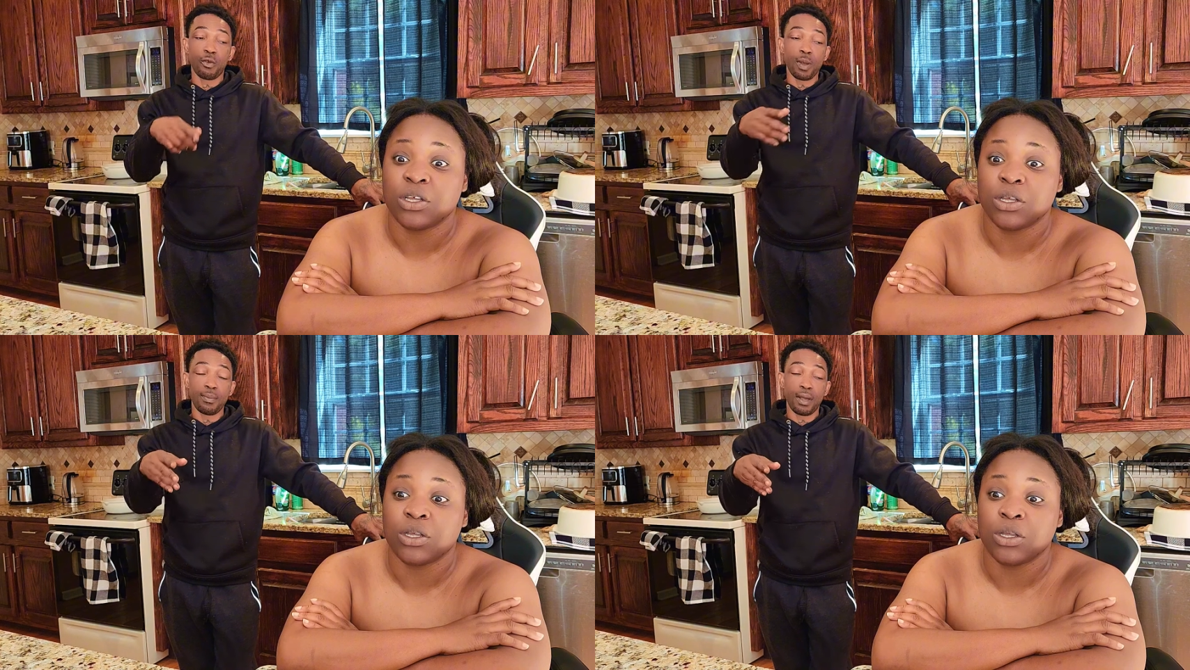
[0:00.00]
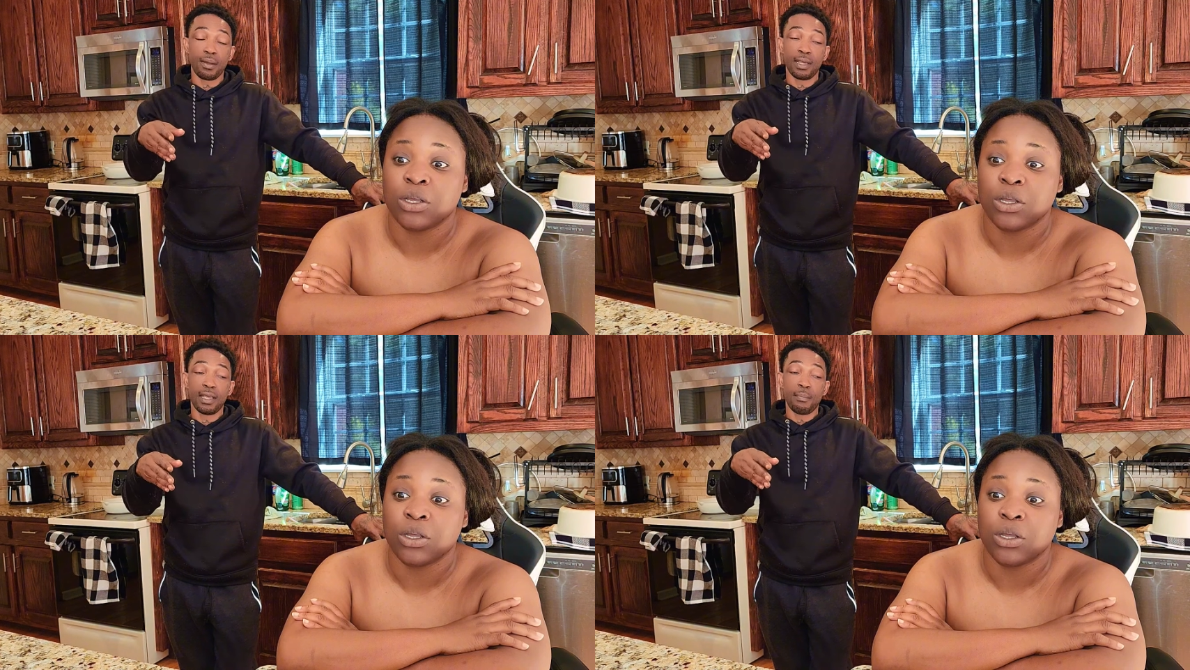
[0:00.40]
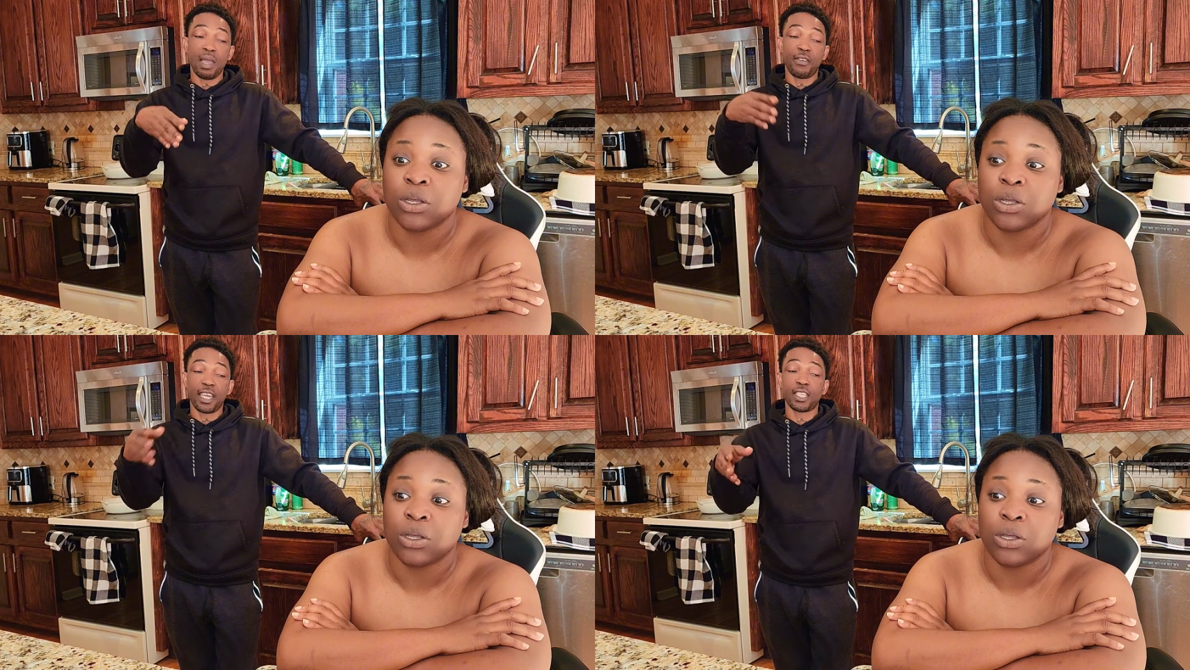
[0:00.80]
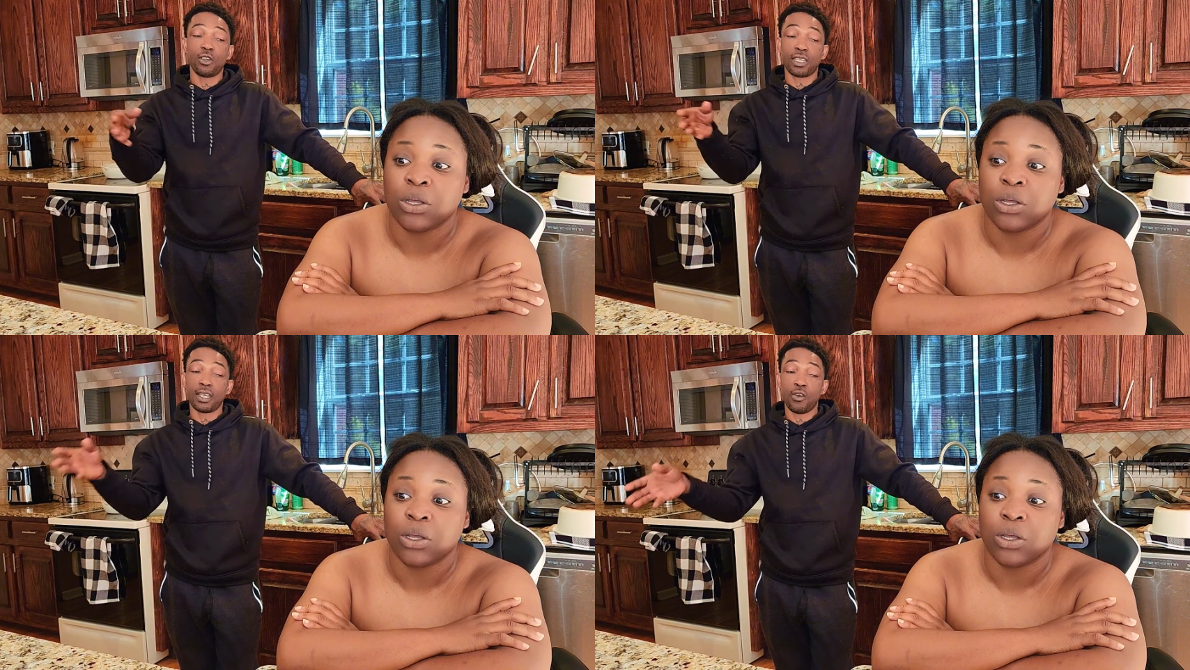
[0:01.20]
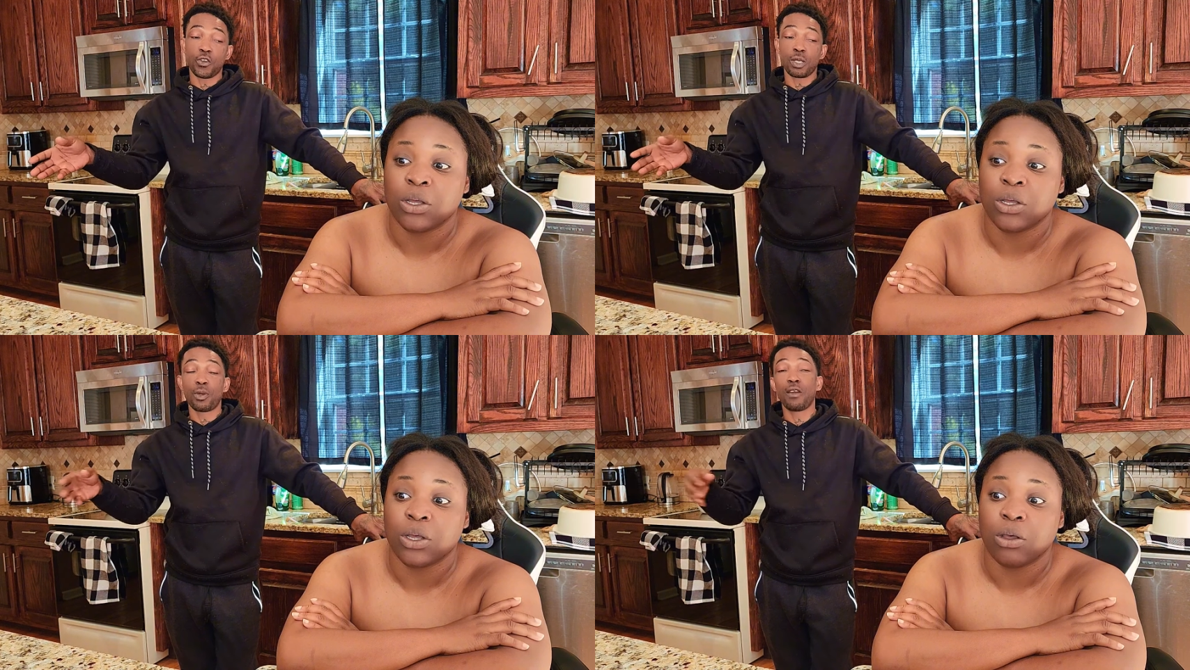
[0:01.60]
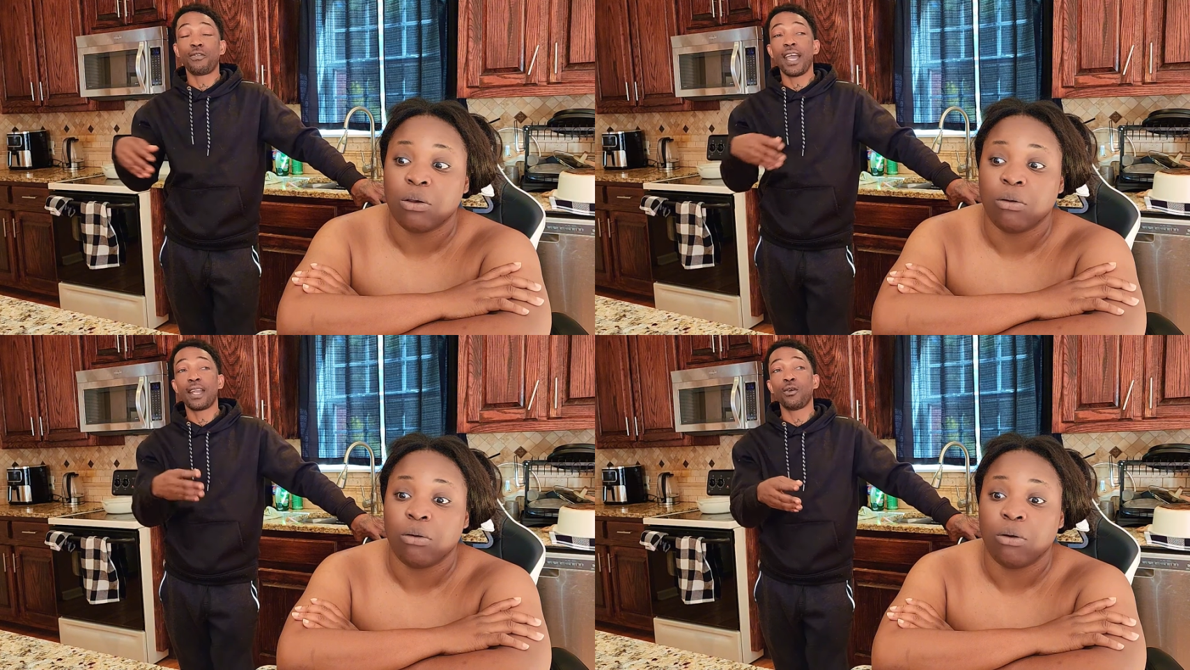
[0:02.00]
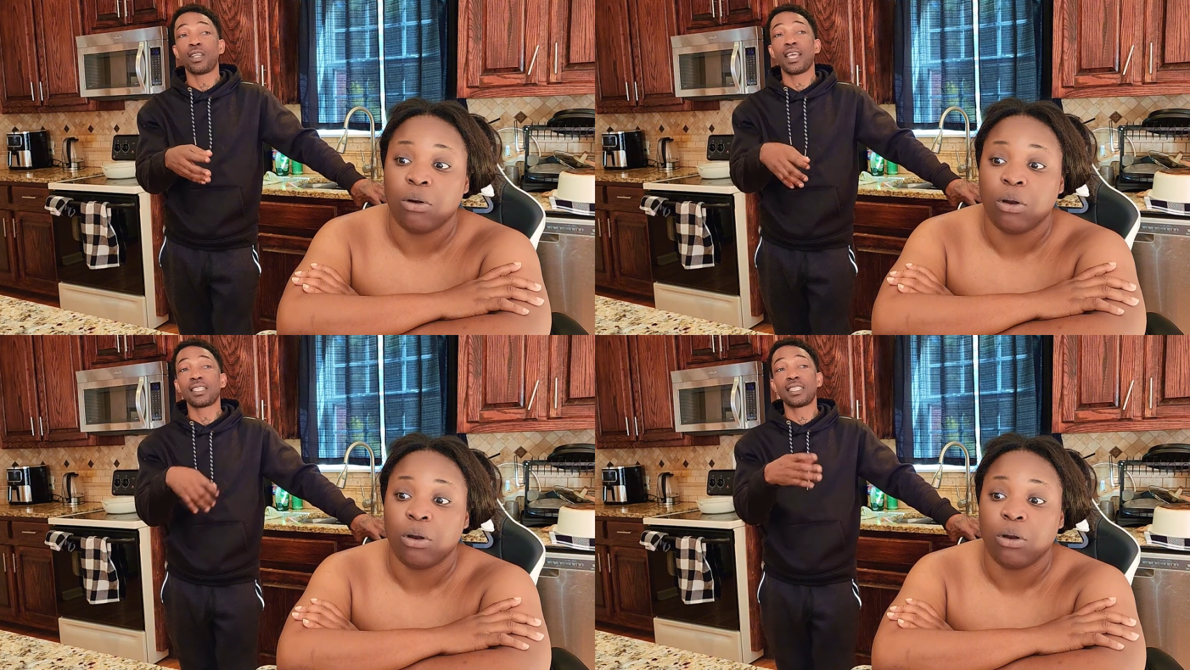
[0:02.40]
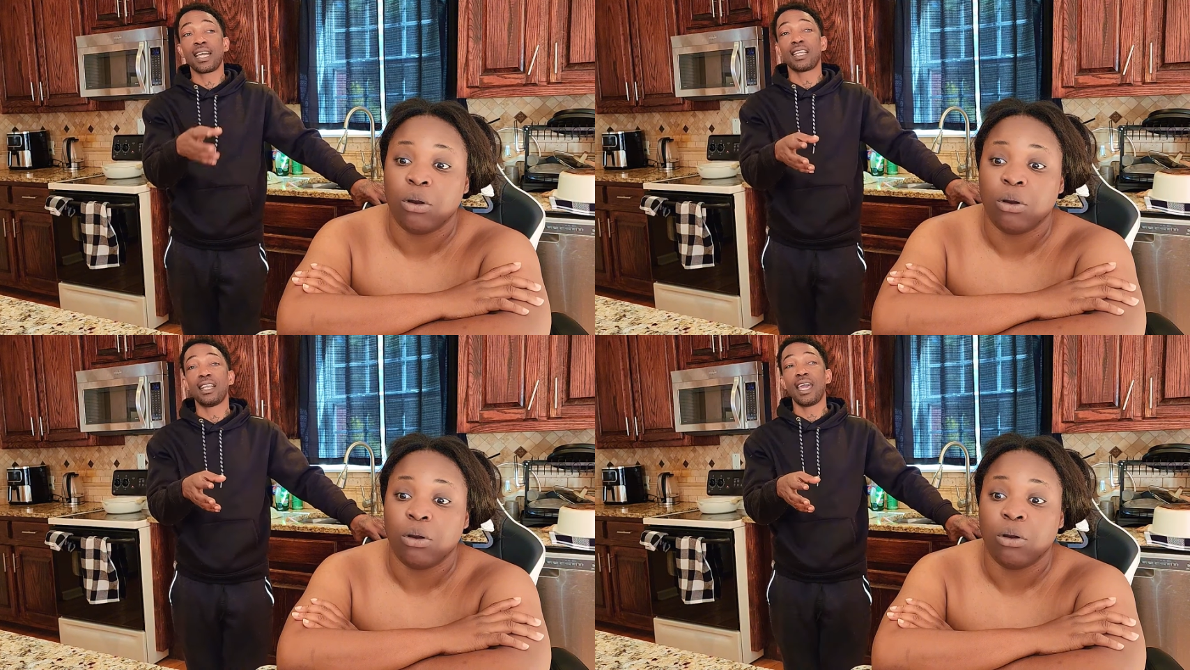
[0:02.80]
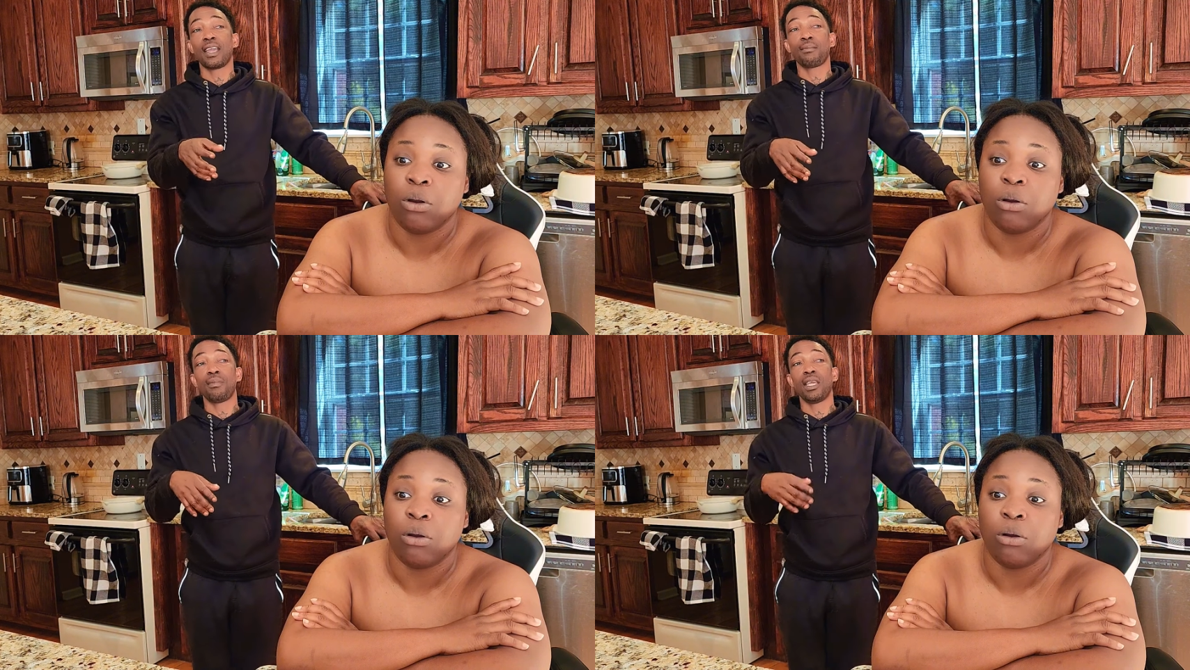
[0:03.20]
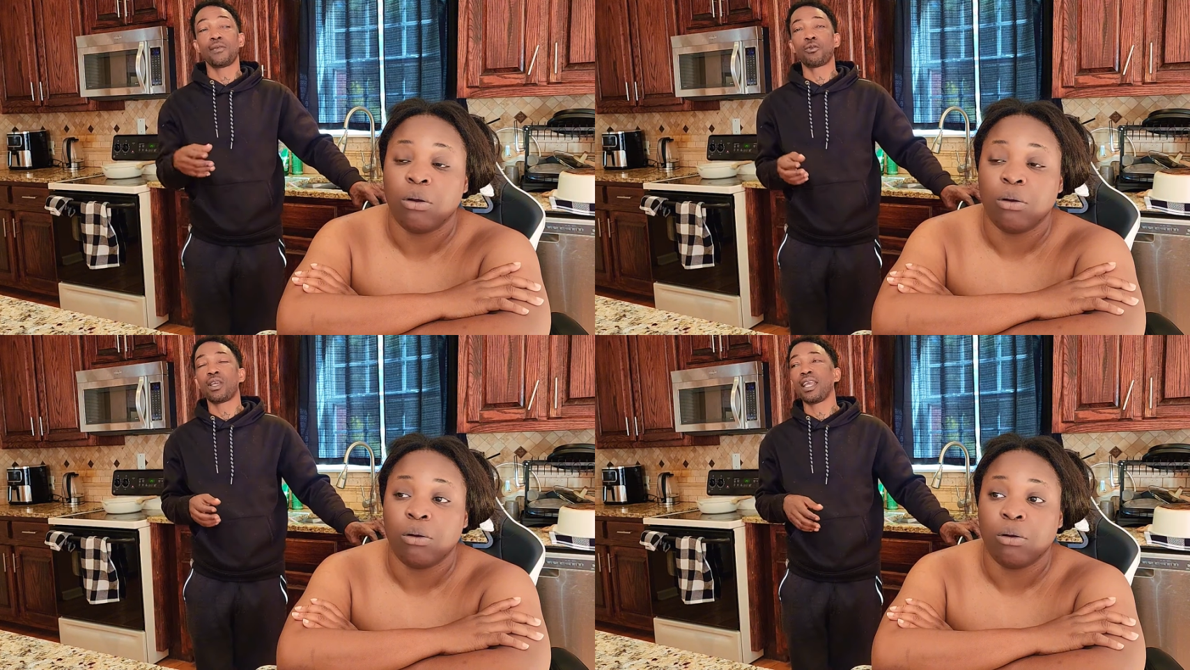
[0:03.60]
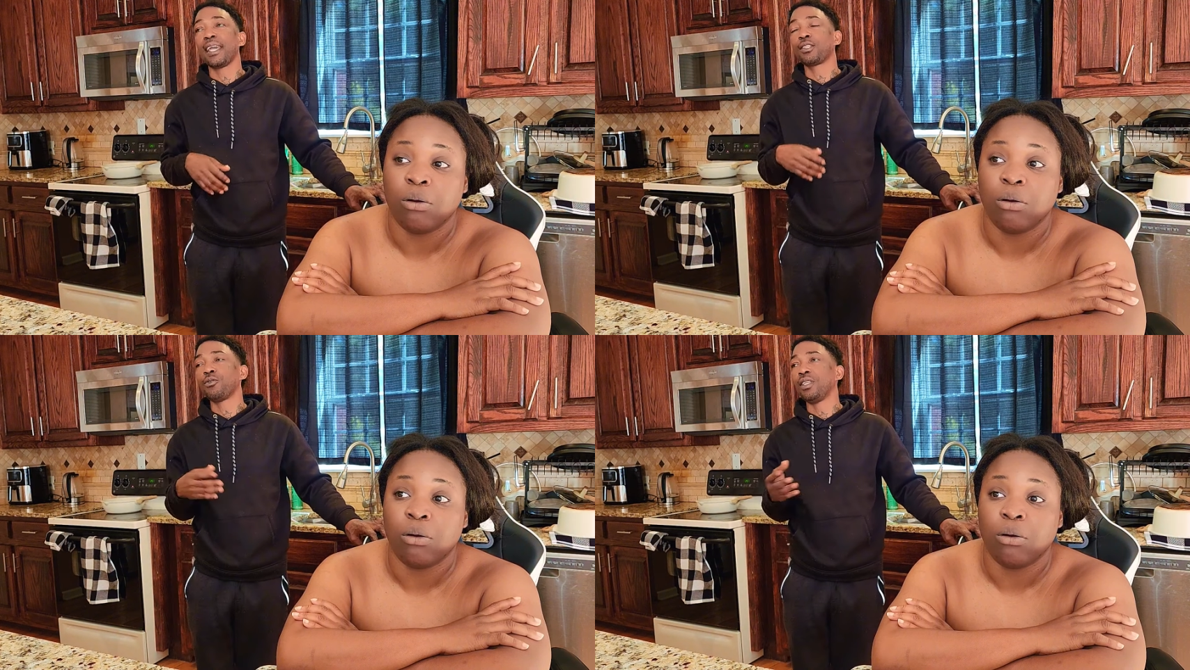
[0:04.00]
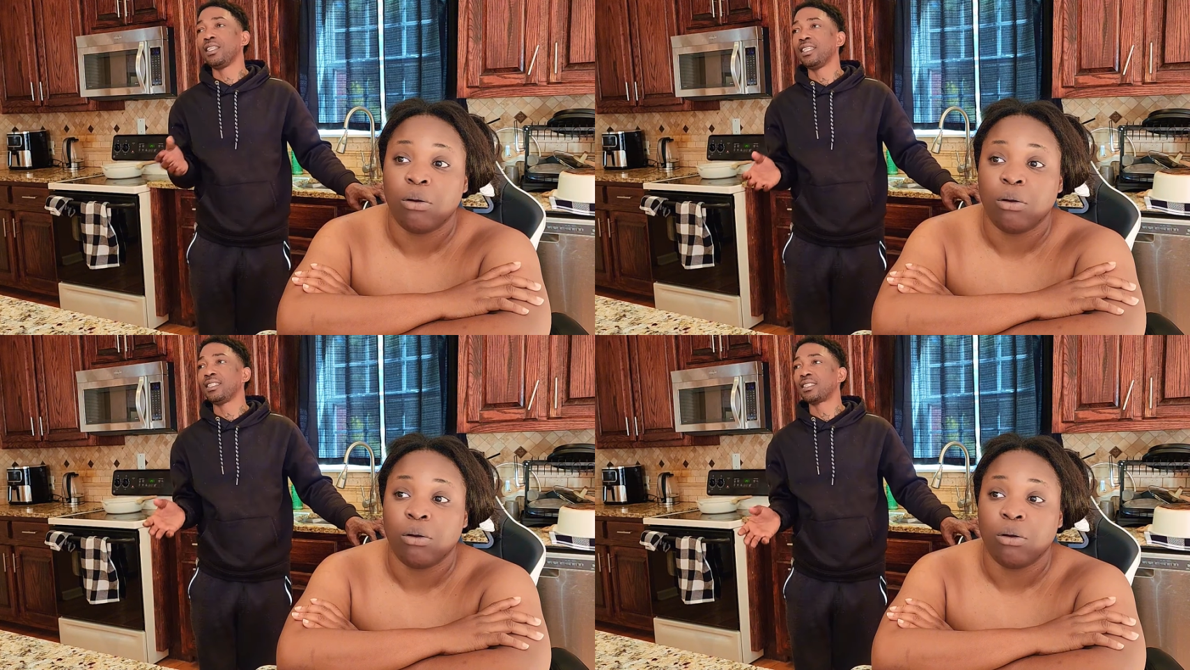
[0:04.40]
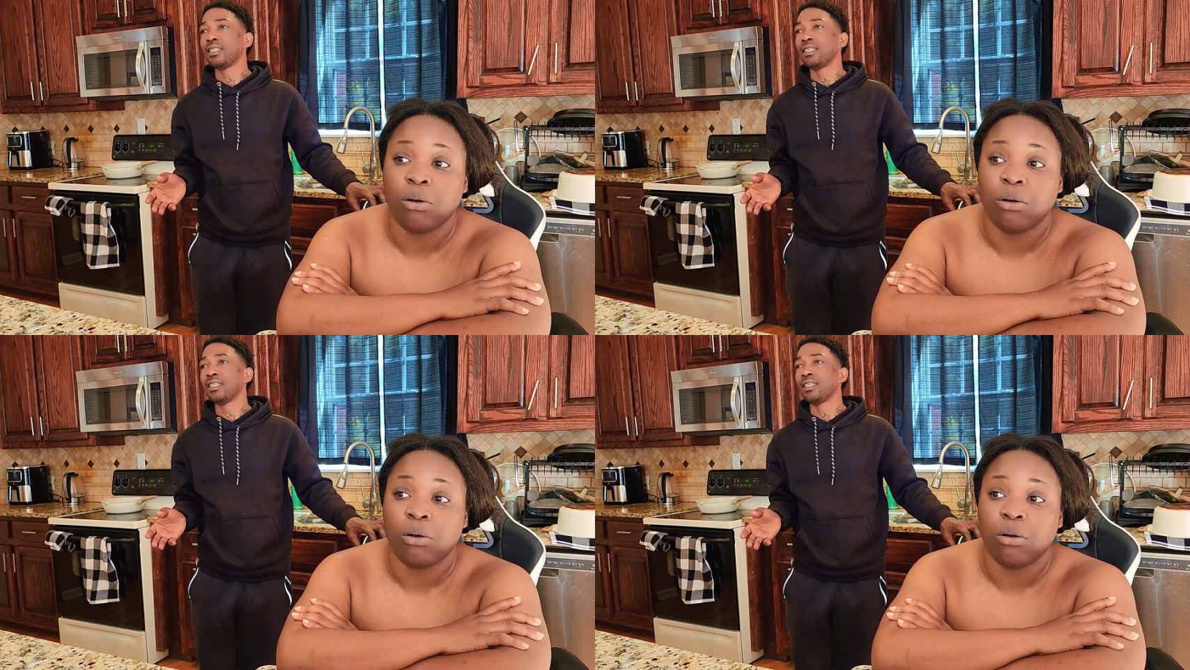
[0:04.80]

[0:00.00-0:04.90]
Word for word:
Speaker 1: remember, I forget to go to the house. Somebody find out exactly like, babes, what you like to eat.